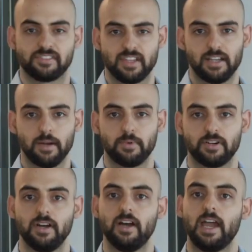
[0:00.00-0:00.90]
the style
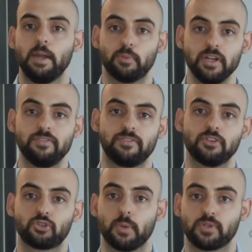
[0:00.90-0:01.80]
number, a brief
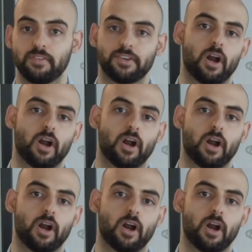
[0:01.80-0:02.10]
description of the